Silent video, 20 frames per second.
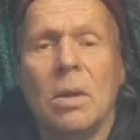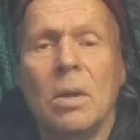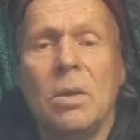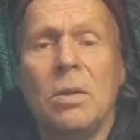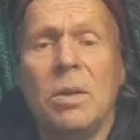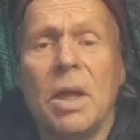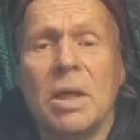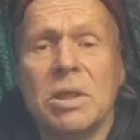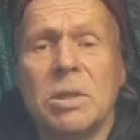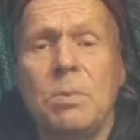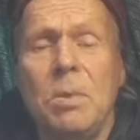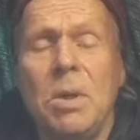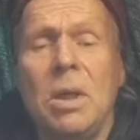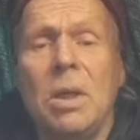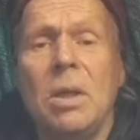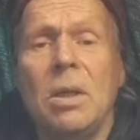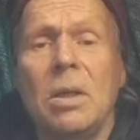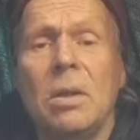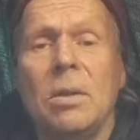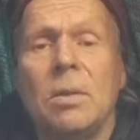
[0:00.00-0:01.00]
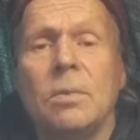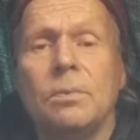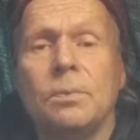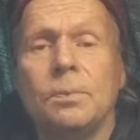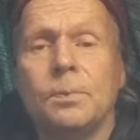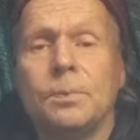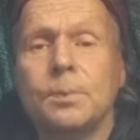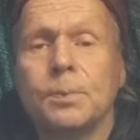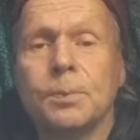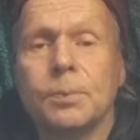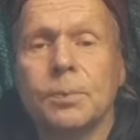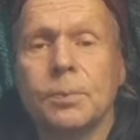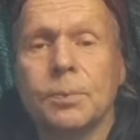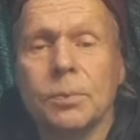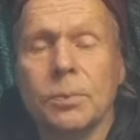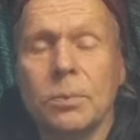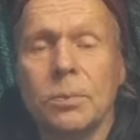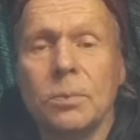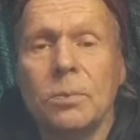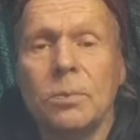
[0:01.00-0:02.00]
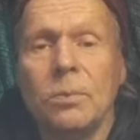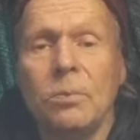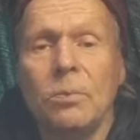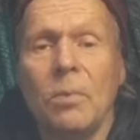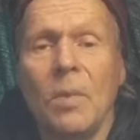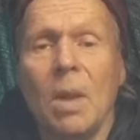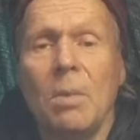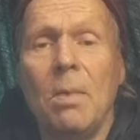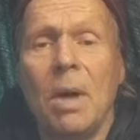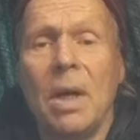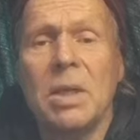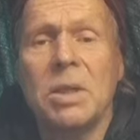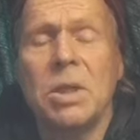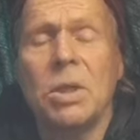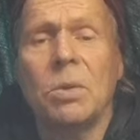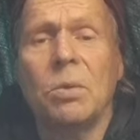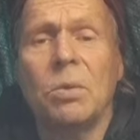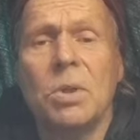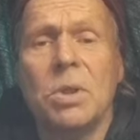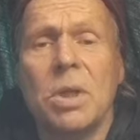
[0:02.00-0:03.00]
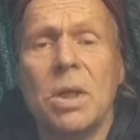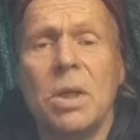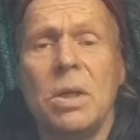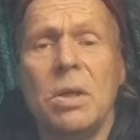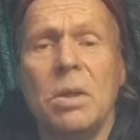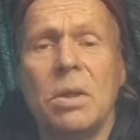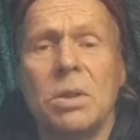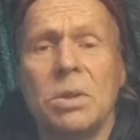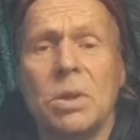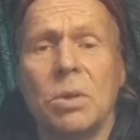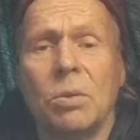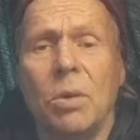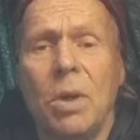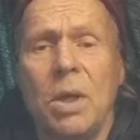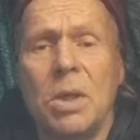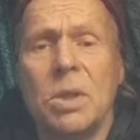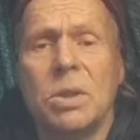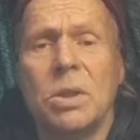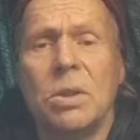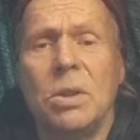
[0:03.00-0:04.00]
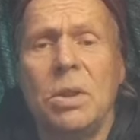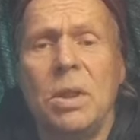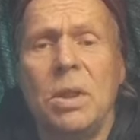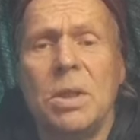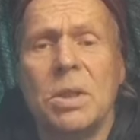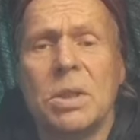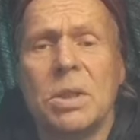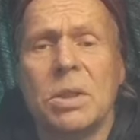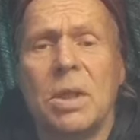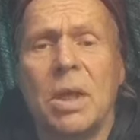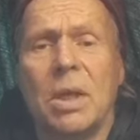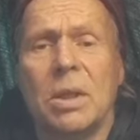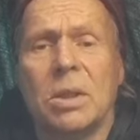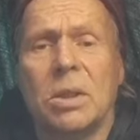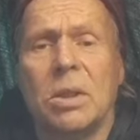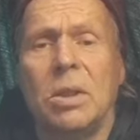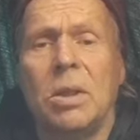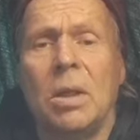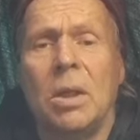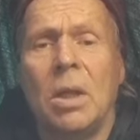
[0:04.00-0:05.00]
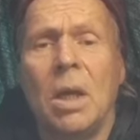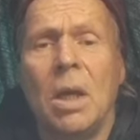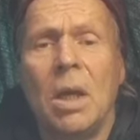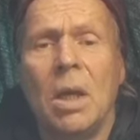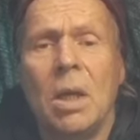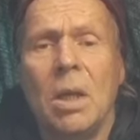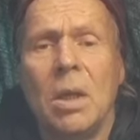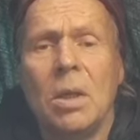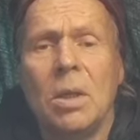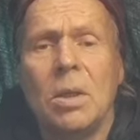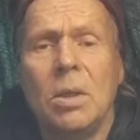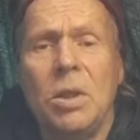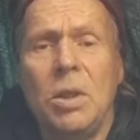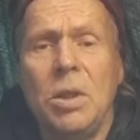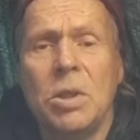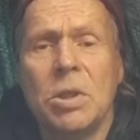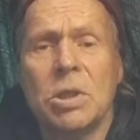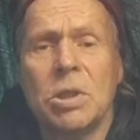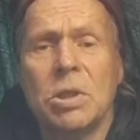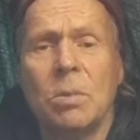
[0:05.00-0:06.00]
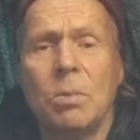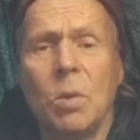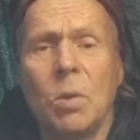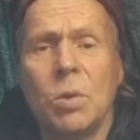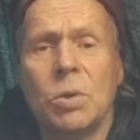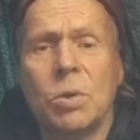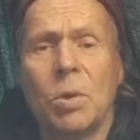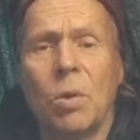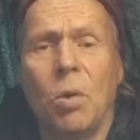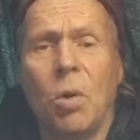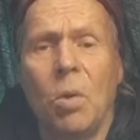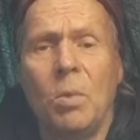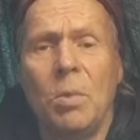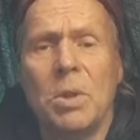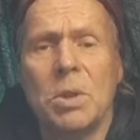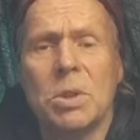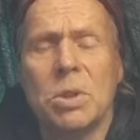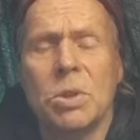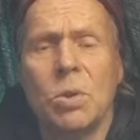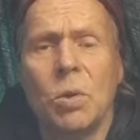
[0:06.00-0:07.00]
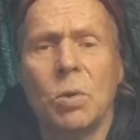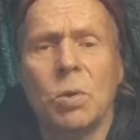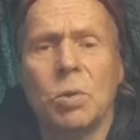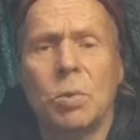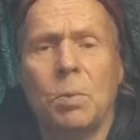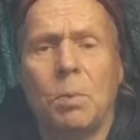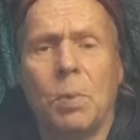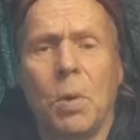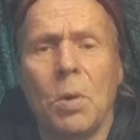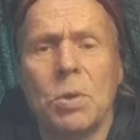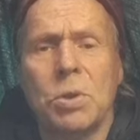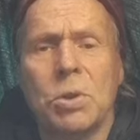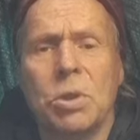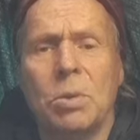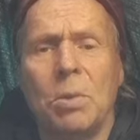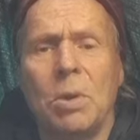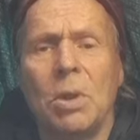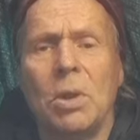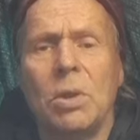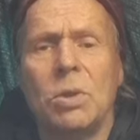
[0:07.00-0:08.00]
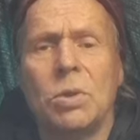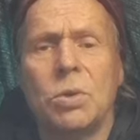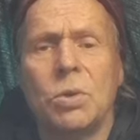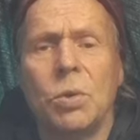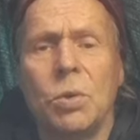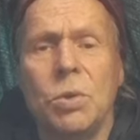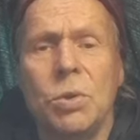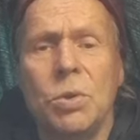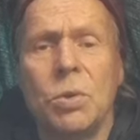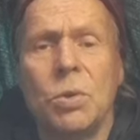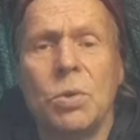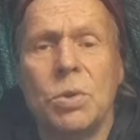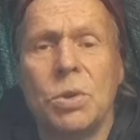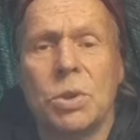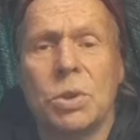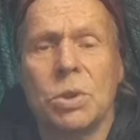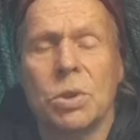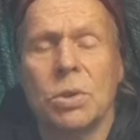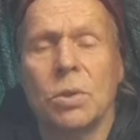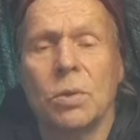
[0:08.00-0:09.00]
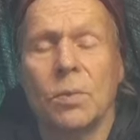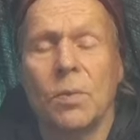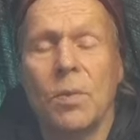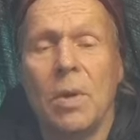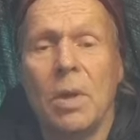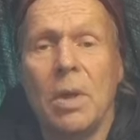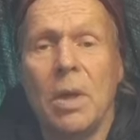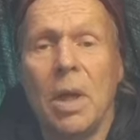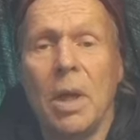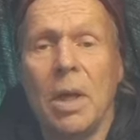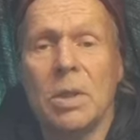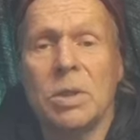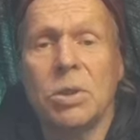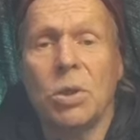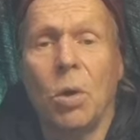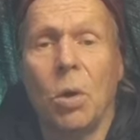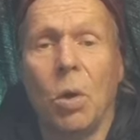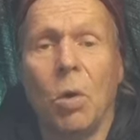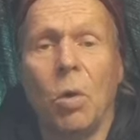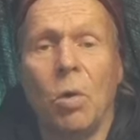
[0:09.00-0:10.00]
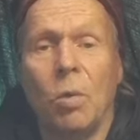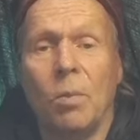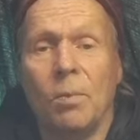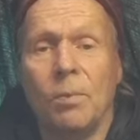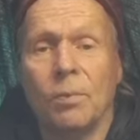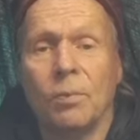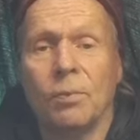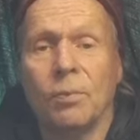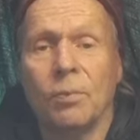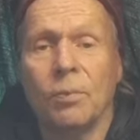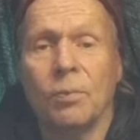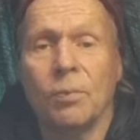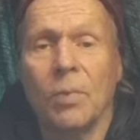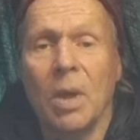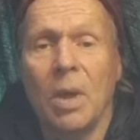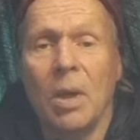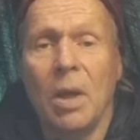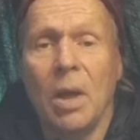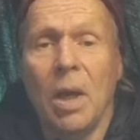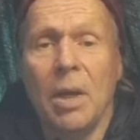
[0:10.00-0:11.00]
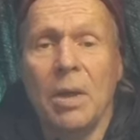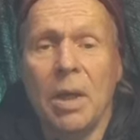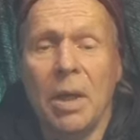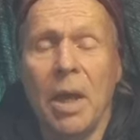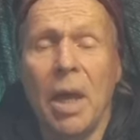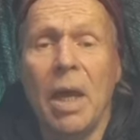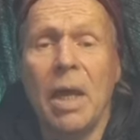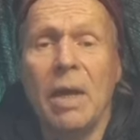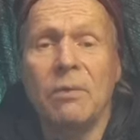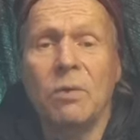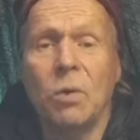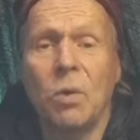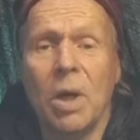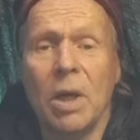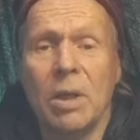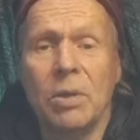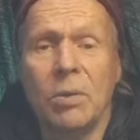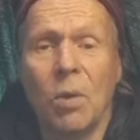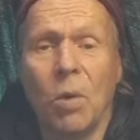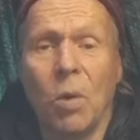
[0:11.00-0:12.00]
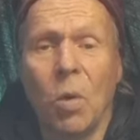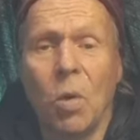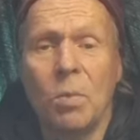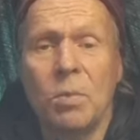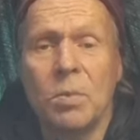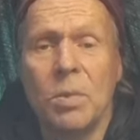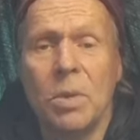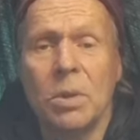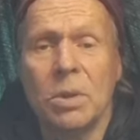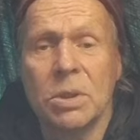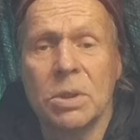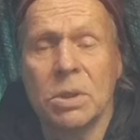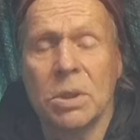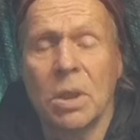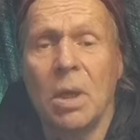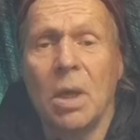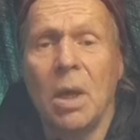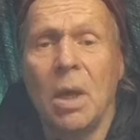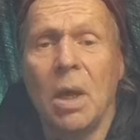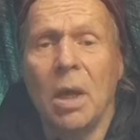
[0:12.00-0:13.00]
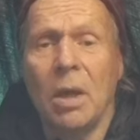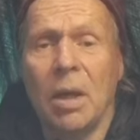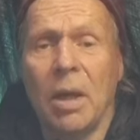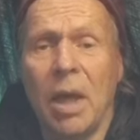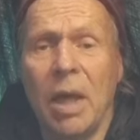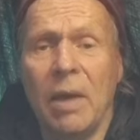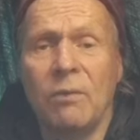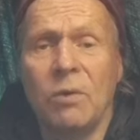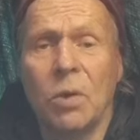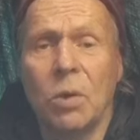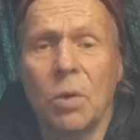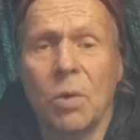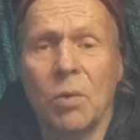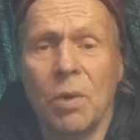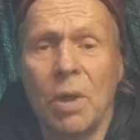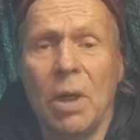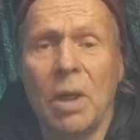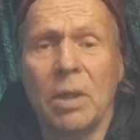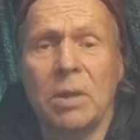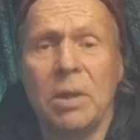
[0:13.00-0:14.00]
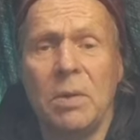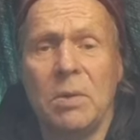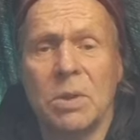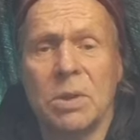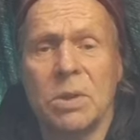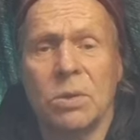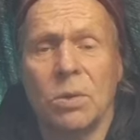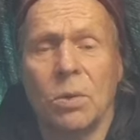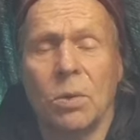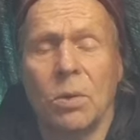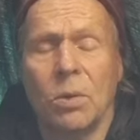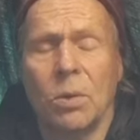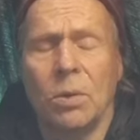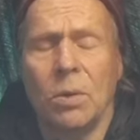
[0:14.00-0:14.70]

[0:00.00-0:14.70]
And that's mean my situation is that this motorhome is not possible to use as a home, and I have no other homes, and I have no relatives